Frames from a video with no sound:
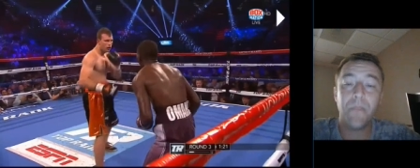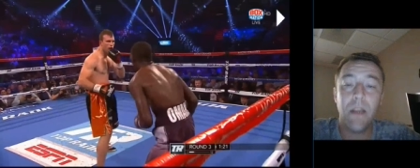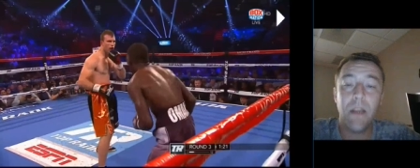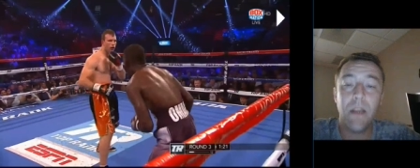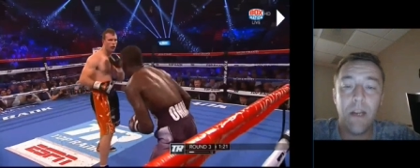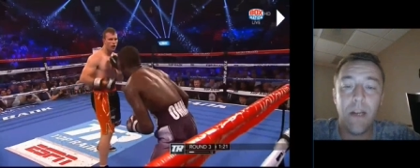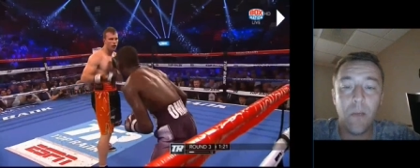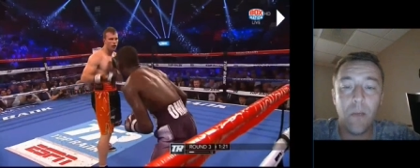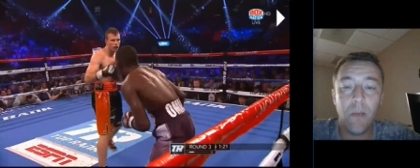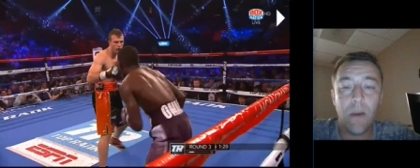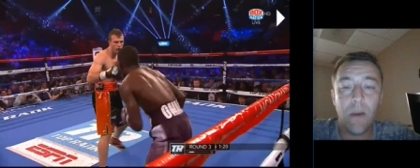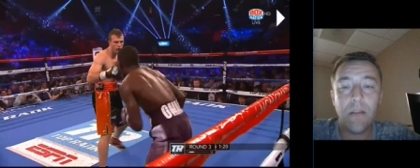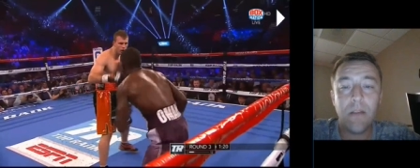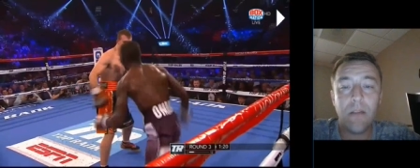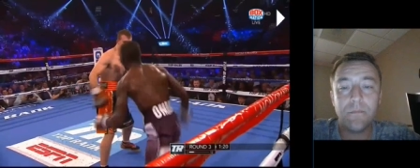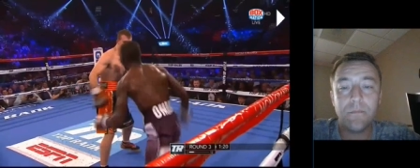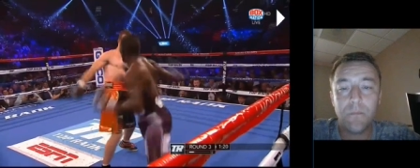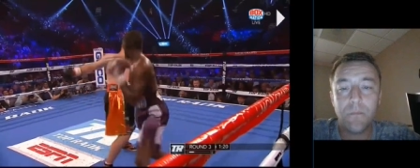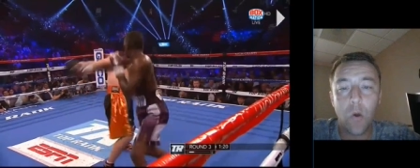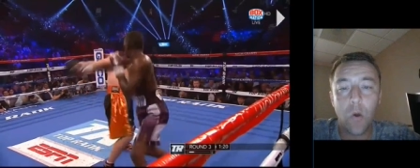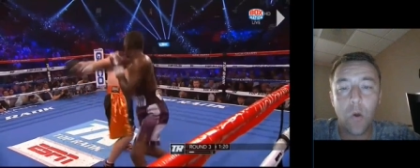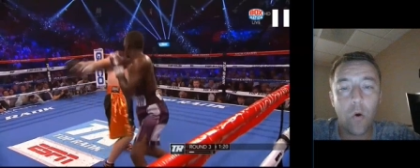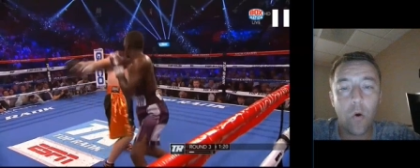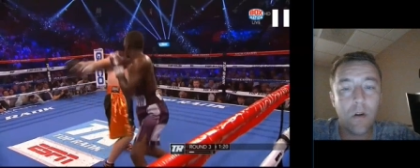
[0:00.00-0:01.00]
Anyway,
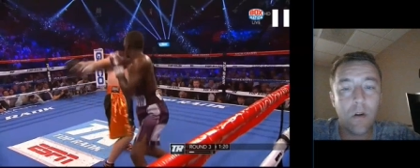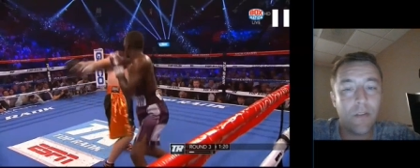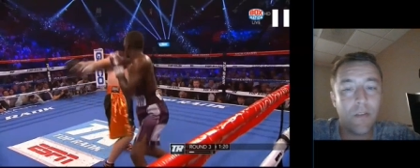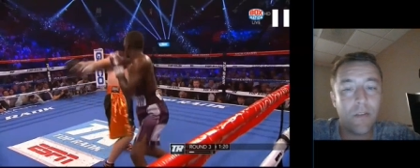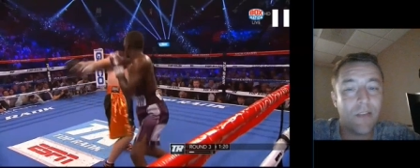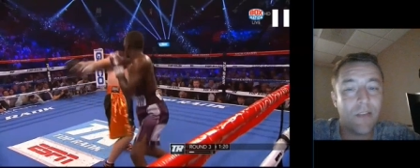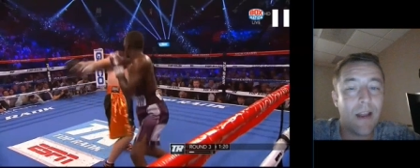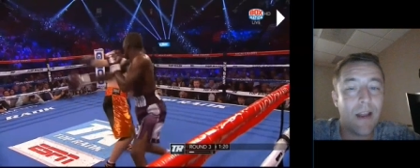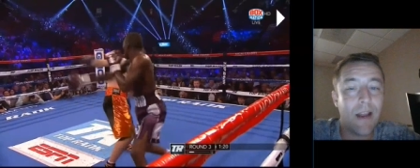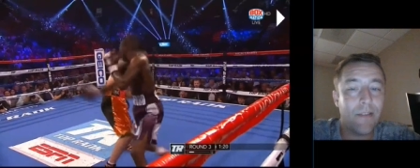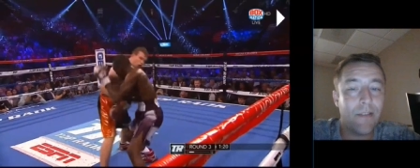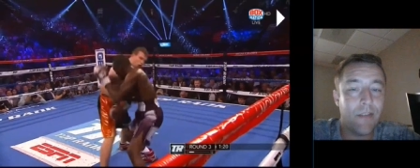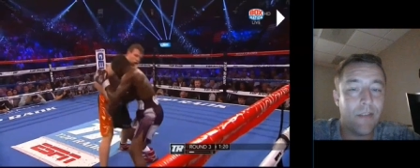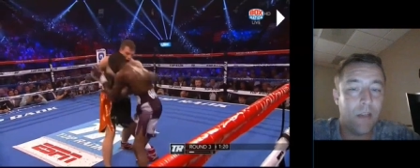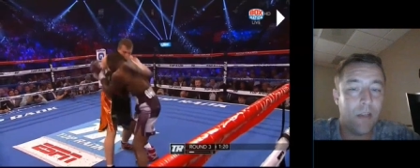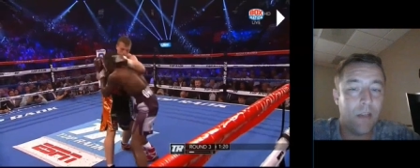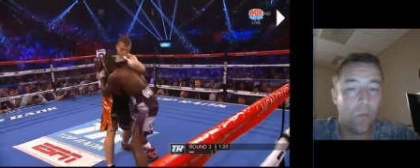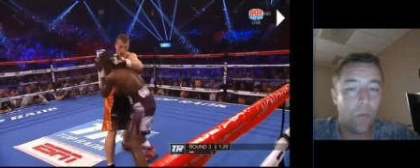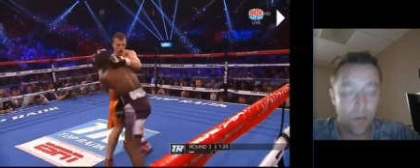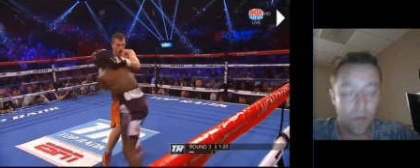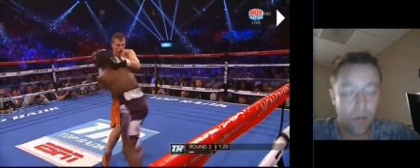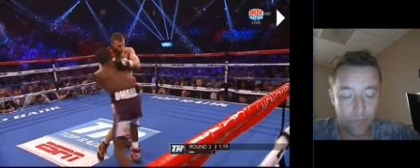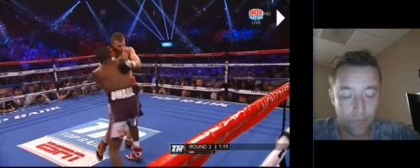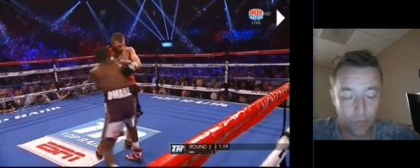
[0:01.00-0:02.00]
Horn decides that he
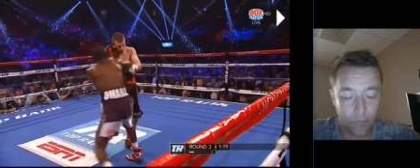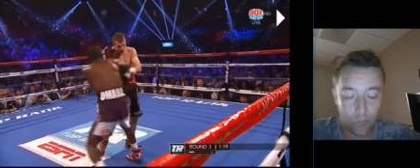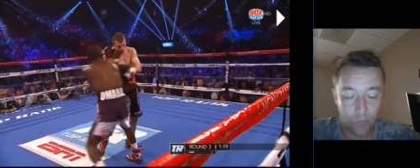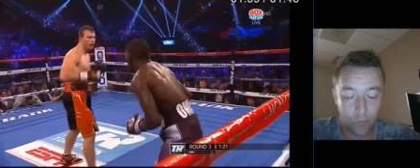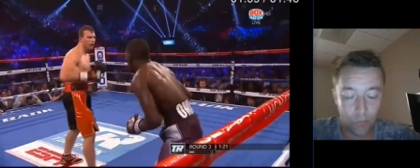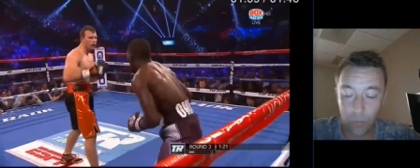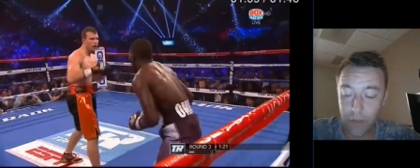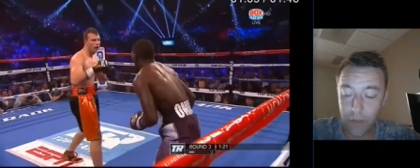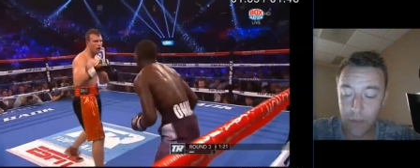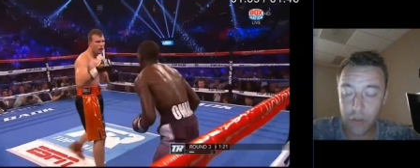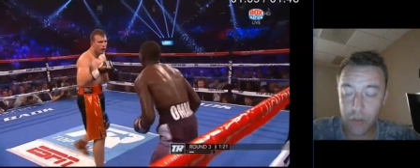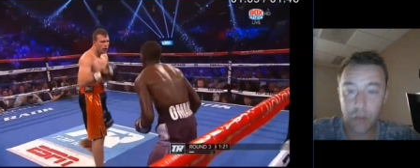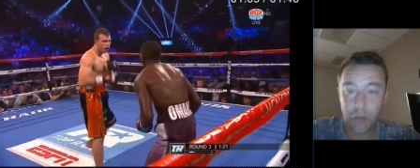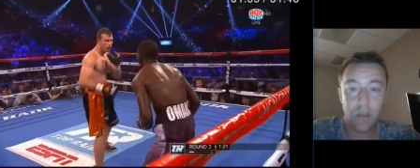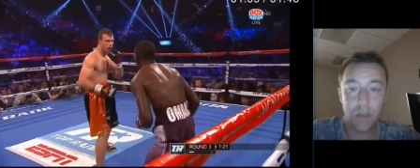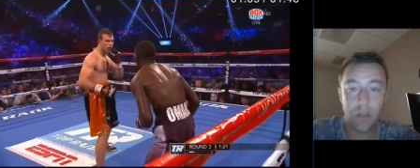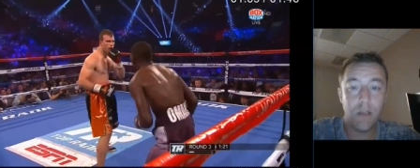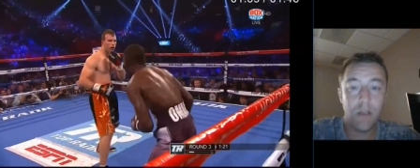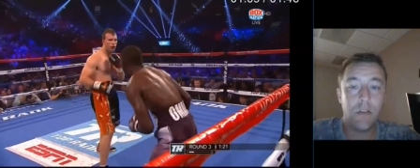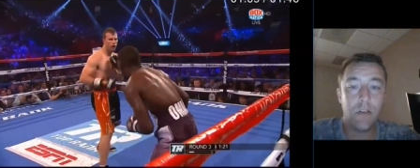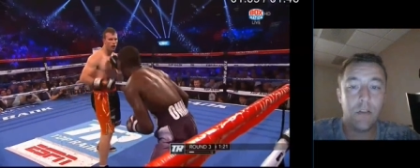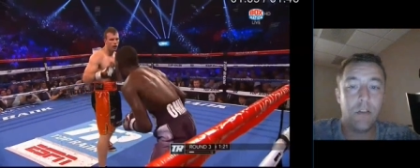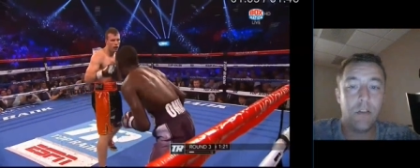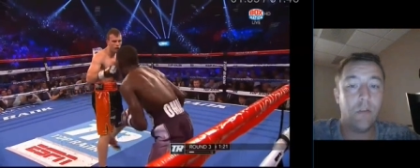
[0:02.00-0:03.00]
wants to switch
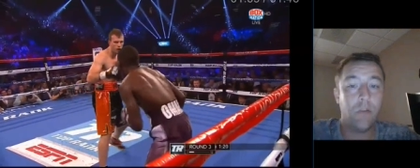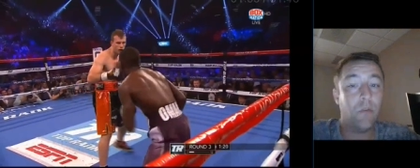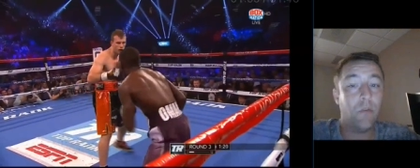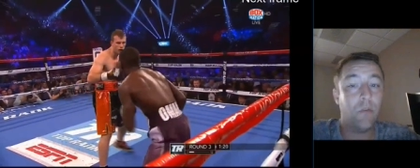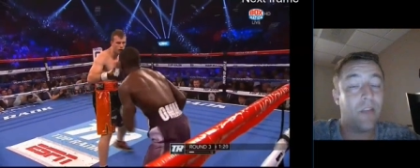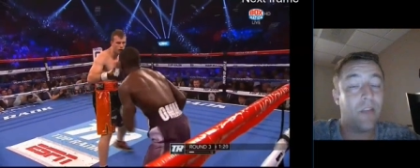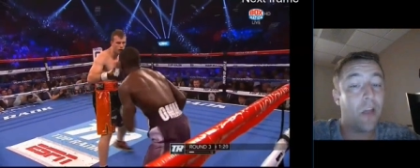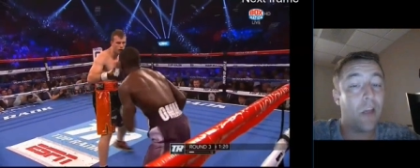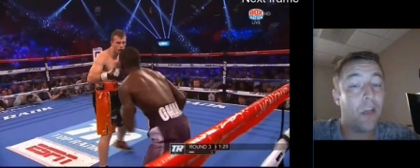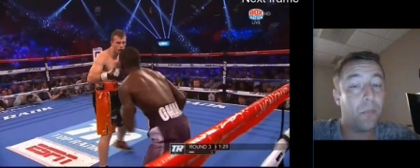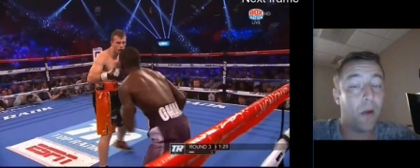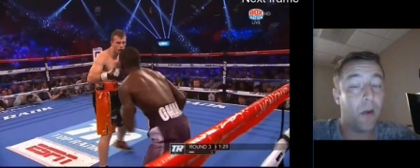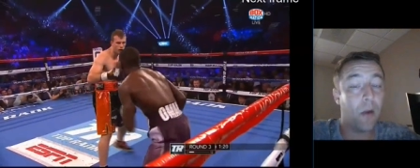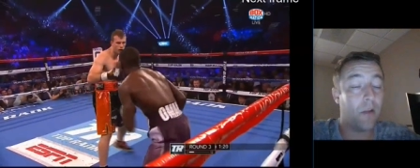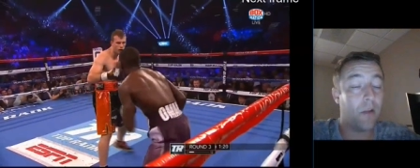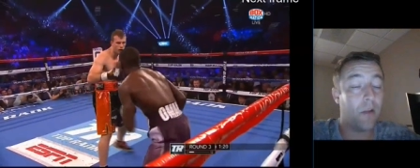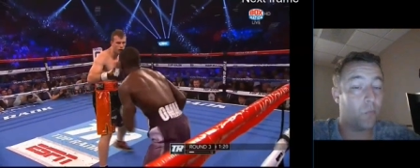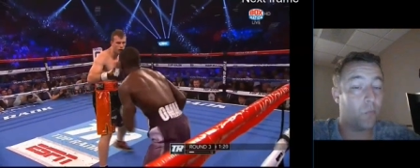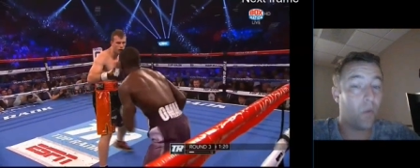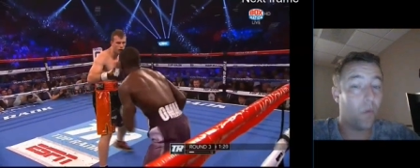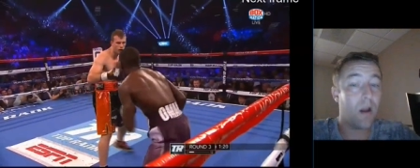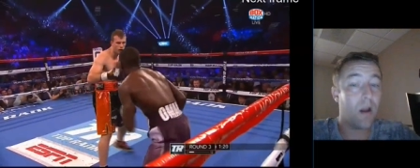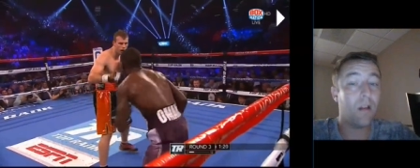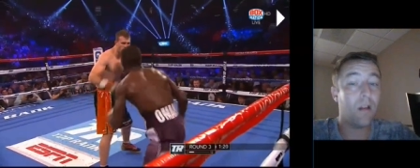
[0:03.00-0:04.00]
to Southpaw as
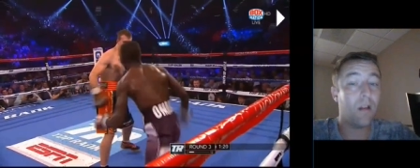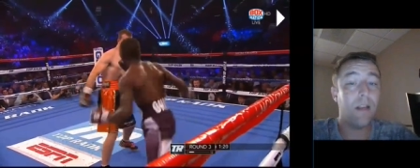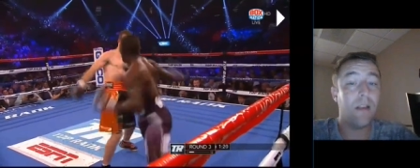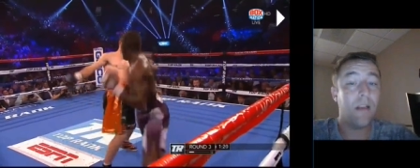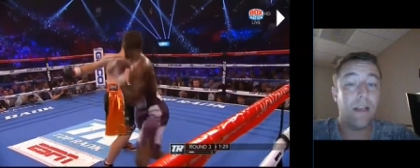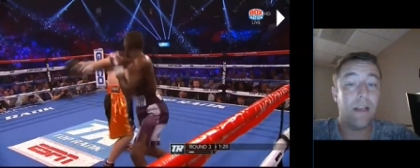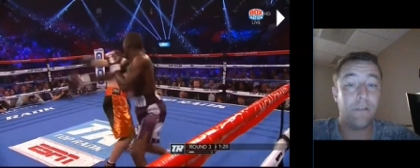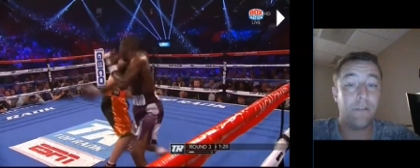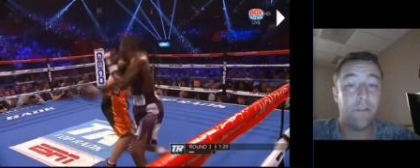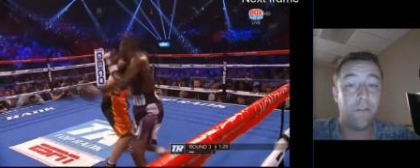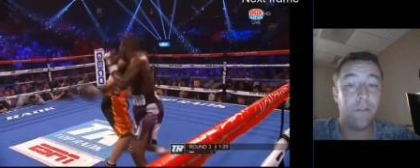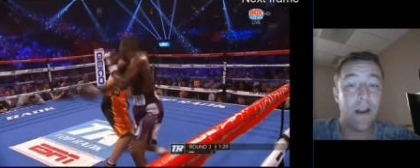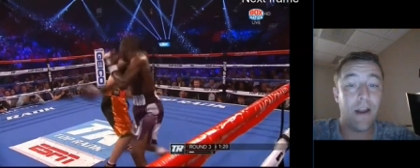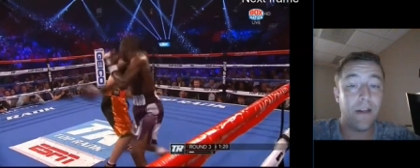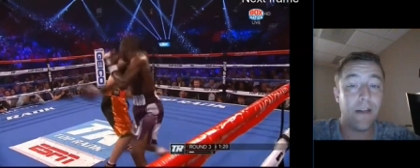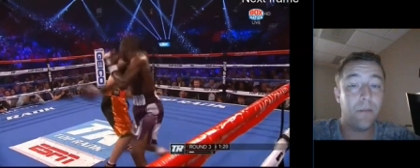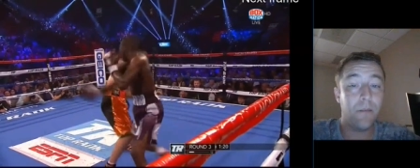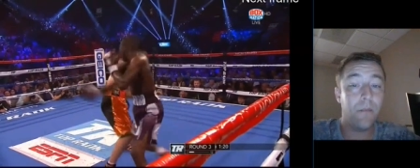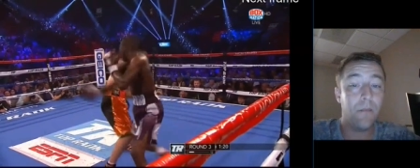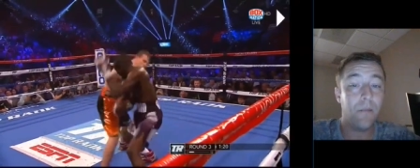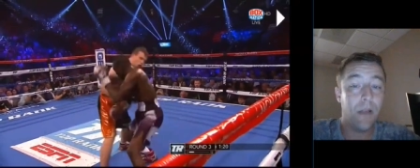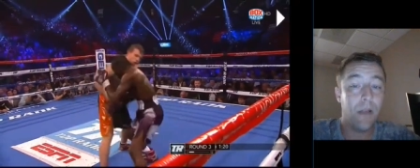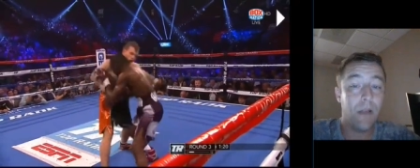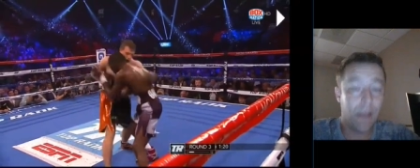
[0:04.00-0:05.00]
well and fight
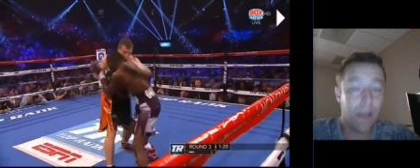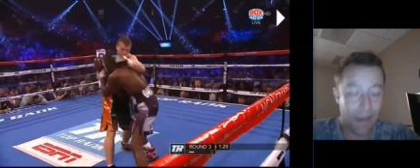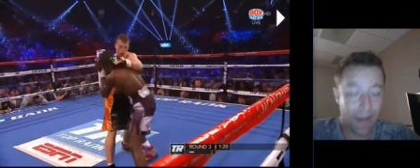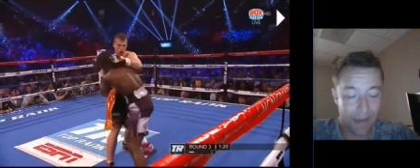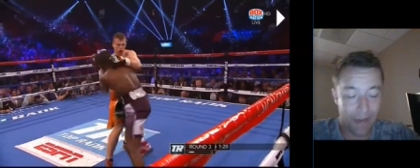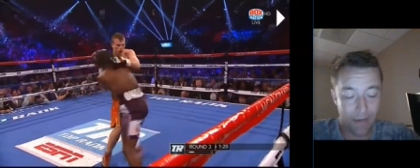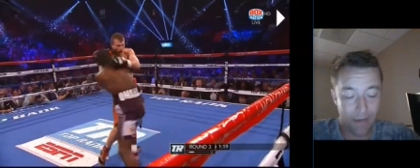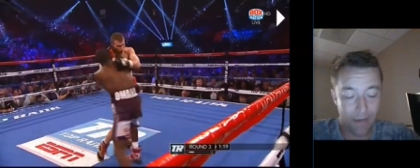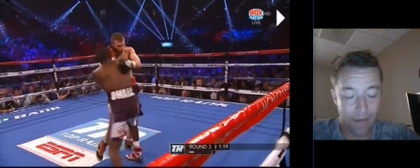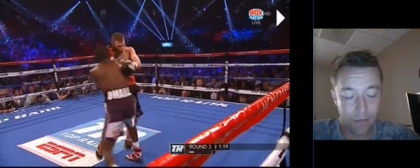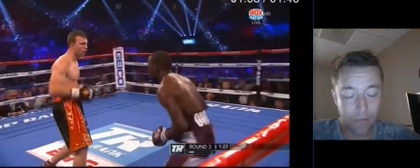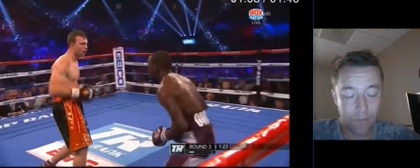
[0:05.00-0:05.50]
him, and